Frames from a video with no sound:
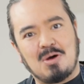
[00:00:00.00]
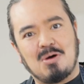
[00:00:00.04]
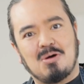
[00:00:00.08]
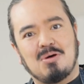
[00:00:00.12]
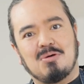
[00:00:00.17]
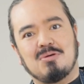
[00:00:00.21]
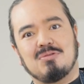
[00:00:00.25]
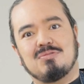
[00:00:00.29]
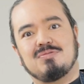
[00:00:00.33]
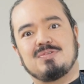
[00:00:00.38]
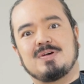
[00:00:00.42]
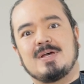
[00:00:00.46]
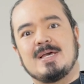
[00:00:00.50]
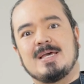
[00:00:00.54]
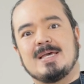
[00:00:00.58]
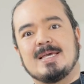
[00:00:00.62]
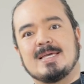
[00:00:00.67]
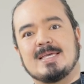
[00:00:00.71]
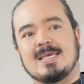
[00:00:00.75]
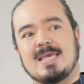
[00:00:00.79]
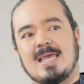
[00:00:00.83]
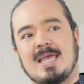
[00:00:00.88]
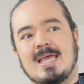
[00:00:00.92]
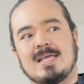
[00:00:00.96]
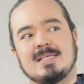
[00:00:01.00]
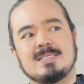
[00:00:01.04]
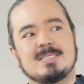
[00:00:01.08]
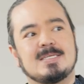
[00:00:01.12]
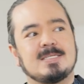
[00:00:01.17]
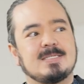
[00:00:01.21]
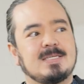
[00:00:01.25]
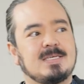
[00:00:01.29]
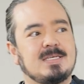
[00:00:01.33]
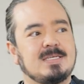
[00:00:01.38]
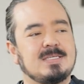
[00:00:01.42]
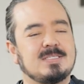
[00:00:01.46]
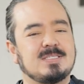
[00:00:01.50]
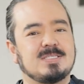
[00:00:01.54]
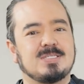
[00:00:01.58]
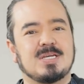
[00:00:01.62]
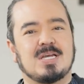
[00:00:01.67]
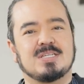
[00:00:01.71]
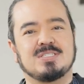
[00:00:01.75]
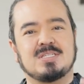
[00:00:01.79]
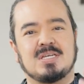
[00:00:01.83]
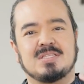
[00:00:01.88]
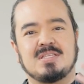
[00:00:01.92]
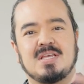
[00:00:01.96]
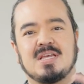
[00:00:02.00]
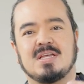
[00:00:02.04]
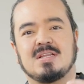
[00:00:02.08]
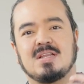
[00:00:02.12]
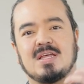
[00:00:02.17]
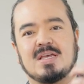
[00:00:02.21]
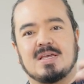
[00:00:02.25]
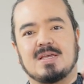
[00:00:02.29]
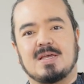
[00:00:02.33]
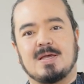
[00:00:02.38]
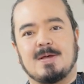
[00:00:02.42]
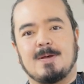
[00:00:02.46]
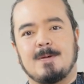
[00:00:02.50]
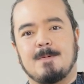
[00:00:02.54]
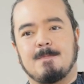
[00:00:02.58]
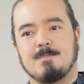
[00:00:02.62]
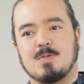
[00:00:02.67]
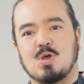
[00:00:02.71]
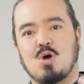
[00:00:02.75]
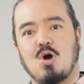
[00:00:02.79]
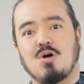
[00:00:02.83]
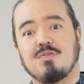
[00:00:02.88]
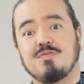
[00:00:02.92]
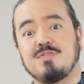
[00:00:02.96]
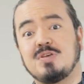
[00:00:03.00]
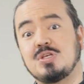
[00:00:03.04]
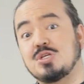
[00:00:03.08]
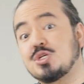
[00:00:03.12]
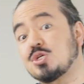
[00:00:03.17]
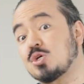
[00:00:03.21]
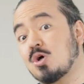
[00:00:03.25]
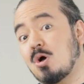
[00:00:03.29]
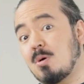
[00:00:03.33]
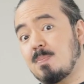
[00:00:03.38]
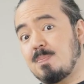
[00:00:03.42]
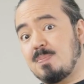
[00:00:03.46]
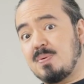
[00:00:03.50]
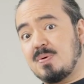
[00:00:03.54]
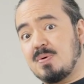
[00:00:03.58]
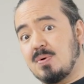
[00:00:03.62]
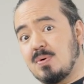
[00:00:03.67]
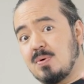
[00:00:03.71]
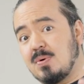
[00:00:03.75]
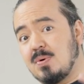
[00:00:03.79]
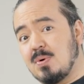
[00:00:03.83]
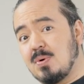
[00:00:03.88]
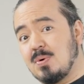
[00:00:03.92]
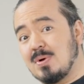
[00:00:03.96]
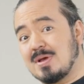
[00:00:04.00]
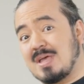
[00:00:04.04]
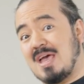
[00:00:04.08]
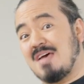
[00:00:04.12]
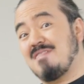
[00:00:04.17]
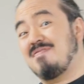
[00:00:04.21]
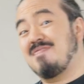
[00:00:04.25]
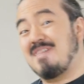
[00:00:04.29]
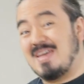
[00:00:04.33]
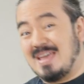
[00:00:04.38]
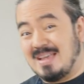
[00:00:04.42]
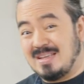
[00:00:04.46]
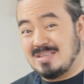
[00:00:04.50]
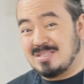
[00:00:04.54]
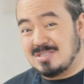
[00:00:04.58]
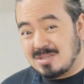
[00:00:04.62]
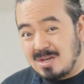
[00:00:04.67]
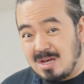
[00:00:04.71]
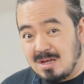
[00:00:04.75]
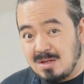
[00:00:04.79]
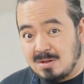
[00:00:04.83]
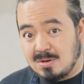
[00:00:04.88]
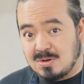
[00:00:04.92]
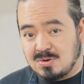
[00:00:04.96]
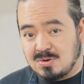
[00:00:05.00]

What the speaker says: of Cantonese cha-cha-teng, like coffee shop or cafe style